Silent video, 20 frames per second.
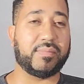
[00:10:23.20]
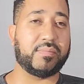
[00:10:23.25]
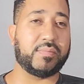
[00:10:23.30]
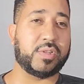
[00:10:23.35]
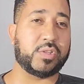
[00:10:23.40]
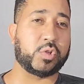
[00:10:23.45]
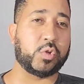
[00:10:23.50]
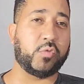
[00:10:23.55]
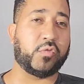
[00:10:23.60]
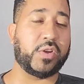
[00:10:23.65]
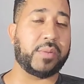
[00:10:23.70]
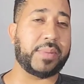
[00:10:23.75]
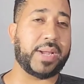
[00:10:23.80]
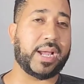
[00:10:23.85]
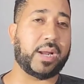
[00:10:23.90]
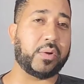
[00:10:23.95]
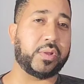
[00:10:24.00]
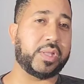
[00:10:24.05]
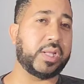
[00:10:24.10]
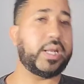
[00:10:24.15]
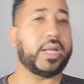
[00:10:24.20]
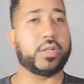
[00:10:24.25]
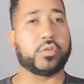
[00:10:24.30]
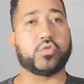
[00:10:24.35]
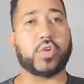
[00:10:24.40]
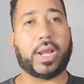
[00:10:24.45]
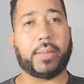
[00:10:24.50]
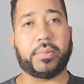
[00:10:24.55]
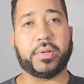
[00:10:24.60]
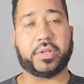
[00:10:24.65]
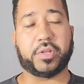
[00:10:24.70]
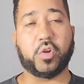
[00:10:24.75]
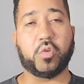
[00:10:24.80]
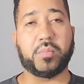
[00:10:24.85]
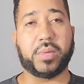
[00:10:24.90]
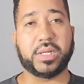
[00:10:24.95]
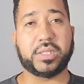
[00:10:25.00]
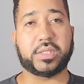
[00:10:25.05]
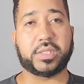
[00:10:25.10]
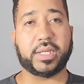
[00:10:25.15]
the truth of the matter is it didn't drop it so
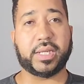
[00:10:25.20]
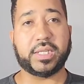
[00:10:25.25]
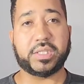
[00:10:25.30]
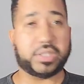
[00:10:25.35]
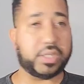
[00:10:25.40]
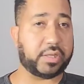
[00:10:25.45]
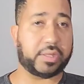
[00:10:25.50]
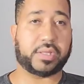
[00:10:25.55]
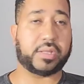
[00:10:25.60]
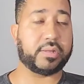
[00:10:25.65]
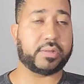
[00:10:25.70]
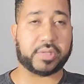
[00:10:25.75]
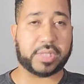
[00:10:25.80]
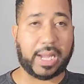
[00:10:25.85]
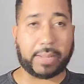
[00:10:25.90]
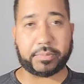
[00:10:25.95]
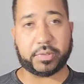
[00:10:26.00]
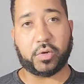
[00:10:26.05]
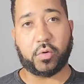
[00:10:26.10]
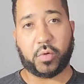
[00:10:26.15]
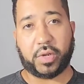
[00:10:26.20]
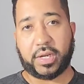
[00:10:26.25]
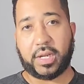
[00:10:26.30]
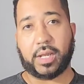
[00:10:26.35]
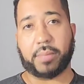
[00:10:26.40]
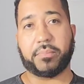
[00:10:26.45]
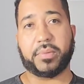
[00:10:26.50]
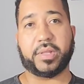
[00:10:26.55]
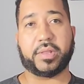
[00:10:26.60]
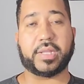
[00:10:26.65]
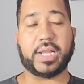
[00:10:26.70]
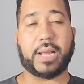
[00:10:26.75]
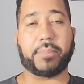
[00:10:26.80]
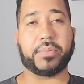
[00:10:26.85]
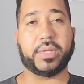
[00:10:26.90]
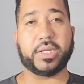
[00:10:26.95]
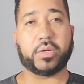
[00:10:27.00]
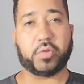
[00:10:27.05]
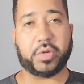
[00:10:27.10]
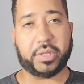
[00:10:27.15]
much. It just stopped going up. It
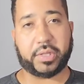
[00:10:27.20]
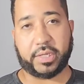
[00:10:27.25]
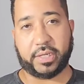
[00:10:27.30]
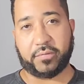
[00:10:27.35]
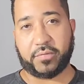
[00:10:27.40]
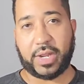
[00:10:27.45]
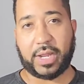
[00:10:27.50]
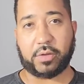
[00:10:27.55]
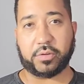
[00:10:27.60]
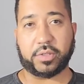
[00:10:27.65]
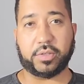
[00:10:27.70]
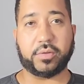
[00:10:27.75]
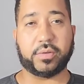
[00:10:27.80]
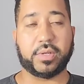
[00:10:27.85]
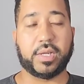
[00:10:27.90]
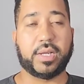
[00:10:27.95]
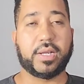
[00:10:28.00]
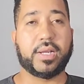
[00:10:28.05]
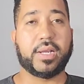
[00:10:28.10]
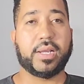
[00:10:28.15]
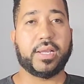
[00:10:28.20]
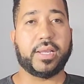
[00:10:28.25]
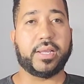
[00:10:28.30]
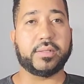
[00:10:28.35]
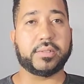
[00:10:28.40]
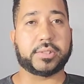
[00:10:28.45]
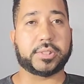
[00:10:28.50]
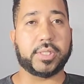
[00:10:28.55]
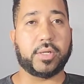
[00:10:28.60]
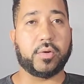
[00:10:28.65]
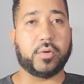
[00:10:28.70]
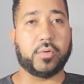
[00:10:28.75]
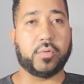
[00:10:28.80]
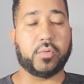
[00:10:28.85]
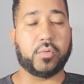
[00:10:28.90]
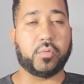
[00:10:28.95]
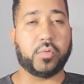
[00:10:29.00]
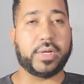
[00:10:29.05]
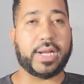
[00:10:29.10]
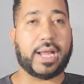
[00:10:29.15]
stopped increasing in value. And
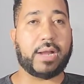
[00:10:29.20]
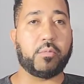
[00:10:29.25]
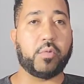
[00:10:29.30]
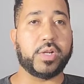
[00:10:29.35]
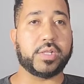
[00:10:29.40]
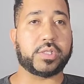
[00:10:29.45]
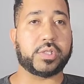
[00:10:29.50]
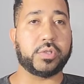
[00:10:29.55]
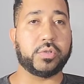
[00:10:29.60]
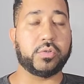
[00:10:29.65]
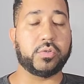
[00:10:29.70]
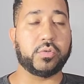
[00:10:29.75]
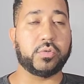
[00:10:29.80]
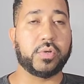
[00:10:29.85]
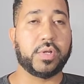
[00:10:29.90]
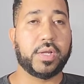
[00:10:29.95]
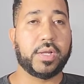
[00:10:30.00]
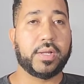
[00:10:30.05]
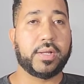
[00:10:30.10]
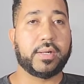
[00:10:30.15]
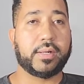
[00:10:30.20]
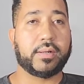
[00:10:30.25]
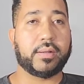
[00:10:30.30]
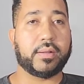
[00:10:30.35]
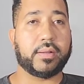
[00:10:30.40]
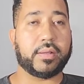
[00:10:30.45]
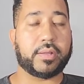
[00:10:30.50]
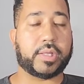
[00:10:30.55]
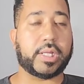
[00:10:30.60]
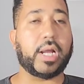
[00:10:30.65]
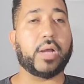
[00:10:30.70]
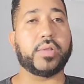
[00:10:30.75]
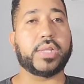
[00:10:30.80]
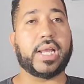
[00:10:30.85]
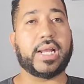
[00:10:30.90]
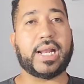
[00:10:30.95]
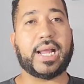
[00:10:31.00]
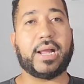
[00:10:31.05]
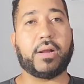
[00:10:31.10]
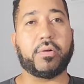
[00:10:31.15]
so when I went to sell
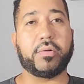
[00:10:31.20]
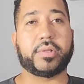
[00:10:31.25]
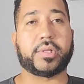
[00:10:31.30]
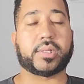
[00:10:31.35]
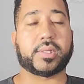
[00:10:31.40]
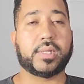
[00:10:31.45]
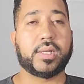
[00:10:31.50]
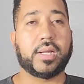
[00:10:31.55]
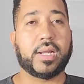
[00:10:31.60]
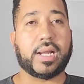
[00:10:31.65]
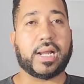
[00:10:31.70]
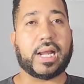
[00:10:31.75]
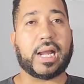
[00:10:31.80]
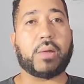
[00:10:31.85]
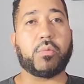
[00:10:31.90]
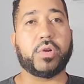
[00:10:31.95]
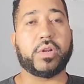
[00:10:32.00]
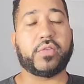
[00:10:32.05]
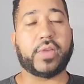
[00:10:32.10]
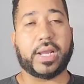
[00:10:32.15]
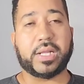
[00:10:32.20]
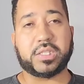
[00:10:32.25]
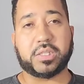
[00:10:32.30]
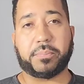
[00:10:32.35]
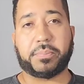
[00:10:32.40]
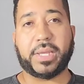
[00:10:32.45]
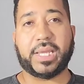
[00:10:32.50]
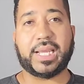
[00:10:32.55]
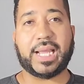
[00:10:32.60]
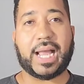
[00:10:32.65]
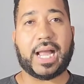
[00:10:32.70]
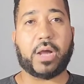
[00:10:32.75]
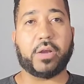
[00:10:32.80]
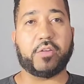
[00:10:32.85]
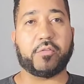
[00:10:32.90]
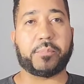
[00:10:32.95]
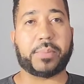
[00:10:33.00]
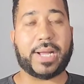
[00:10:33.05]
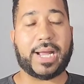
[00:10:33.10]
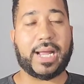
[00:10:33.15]
that house, I would have had to pay out
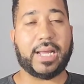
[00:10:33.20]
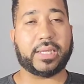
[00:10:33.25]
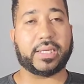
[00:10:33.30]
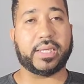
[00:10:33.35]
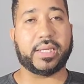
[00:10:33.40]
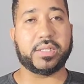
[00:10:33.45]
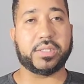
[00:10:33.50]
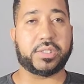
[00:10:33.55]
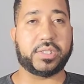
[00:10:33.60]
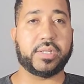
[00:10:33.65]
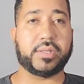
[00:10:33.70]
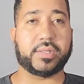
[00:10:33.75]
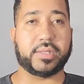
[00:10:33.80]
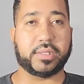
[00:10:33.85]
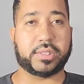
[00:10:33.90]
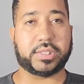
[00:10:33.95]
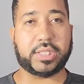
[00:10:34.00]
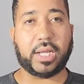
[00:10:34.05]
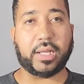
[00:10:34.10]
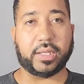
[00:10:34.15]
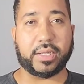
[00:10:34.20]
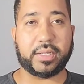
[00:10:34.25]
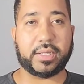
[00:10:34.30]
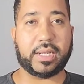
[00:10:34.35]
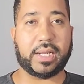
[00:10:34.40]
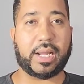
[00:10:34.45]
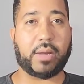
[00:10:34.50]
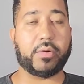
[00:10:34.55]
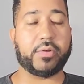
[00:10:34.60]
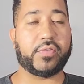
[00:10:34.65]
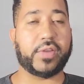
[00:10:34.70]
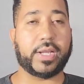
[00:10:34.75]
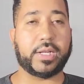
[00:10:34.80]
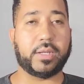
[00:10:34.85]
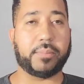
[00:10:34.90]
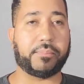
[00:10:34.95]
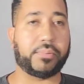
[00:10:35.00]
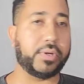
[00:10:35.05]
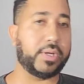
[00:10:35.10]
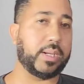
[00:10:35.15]
of pocket just to sell it. I would have had
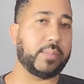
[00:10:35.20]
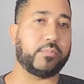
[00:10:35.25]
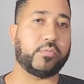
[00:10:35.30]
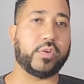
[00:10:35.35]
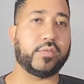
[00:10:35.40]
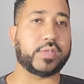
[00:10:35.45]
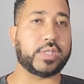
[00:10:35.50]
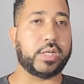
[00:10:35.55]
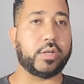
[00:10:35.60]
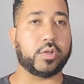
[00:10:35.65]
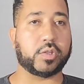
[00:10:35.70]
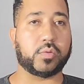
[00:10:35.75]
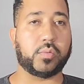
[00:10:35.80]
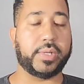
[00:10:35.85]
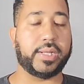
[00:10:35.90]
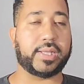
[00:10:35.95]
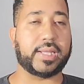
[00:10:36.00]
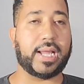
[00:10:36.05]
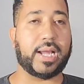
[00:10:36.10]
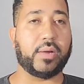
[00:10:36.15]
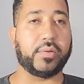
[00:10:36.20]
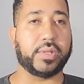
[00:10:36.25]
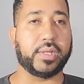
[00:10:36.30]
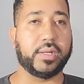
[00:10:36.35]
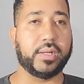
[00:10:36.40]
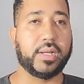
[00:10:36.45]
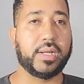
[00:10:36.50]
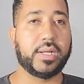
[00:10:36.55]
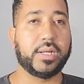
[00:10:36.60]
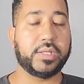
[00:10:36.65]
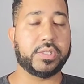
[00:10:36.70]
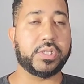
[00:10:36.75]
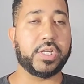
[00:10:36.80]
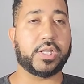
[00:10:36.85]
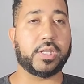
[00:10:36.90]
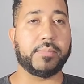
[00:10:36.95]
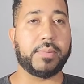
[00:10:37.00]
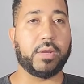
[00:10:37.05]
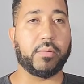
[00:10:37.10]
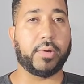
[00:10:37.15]
to put up 15 or 20,000
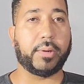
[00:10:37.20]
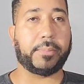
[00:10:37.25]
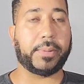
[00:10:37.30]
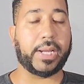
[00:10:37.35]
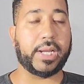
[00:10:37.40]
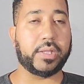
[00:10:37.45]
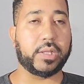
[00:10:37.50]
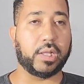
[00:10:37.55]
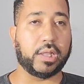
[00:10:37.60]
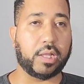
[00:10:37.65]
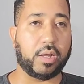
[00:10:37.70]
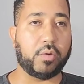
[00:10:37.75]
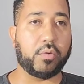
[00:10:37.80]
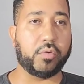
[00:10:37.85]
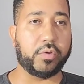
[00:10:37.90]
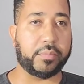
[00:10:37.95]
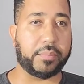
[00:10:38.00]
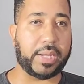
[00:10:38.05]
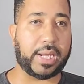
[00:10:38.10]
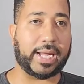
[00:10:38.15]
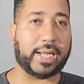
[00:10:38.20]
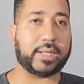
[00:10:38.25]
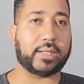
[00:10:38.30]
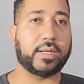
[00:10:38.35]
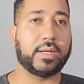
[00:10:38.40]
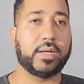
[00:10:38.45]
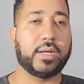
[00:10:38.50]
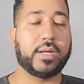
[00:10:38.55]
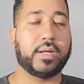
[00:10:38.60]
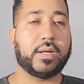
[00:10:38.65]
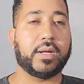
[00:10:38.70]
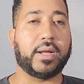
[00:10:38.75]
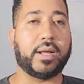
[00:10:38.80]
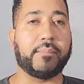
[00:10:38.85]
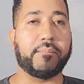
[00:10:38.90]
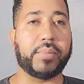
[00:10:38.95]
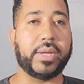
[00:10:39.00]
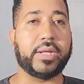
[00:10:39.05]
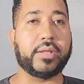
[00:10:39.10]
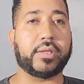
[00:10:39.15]
just to be able to pay the loan back
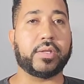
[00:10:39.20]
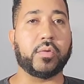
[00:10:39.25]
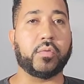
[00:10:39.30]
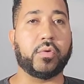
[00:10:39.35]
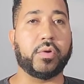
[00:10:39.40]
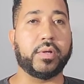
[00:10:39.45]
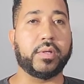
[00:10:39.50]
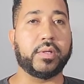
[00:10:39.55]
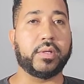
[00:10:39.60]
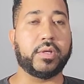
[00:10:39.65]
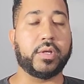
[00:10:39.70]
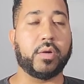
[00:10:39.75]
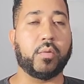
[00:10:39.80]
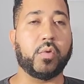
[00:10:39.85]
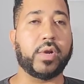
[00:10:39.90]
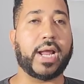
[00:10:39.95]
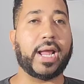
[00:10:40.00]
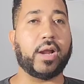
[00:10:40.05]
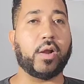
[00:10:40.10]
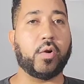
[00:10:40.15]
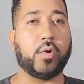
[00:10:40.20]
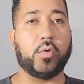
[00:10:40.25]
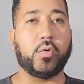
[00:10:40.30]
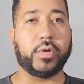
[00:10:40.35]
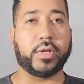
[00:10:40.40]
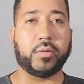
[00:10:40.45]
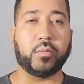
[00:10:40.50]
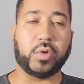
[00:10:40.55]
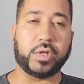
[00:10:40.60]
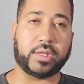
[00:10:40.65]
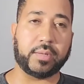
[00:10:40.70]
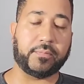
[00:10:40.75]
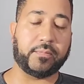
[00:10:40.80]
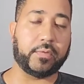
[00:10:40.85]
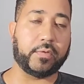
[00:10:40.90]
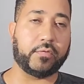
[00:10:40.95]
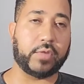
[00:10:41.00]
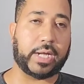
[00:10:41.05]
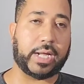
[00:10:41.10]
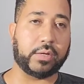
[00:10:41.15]
um, based on, you know, what I owed and what the
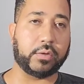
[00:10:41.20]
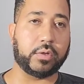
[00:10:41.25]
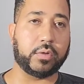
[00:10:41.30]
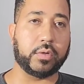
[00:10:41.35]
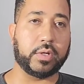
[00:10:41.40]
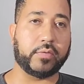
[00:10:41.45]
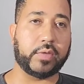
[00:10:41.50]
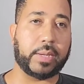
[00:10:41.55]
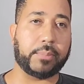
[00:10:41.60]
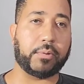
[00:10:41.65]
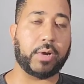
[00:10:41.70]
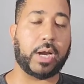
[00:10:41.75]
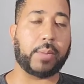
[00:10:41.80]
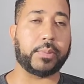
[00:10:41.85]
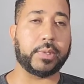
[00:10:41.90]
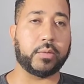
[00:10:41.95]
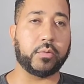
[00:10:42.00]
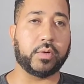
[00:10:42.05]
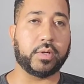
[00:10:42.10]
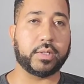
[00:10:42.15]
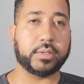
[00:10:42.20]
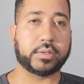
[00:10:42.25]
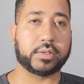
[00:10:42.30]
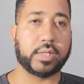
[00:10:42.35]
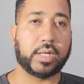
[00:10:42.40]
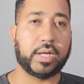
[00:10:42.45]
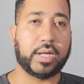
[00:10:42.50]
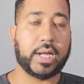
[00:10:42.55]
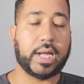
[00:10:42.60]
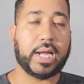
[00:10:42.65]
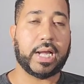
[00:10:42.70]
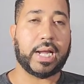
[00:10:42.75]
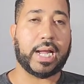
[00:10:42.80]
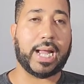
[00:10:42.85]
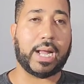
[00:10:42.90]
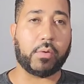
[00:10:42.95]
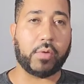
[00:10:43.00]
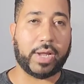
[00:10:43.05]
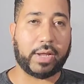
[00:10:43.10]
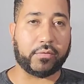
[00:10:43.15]
value of that property was.
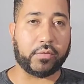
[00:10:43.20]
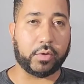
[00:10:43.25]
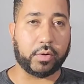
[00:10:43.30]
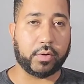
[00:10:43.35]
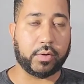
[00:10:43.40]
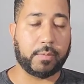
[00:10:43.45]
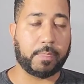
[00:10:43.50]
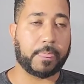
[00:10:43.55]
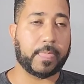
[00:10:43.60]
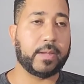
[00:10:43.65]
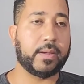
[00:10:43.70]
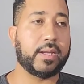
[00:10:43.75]
However,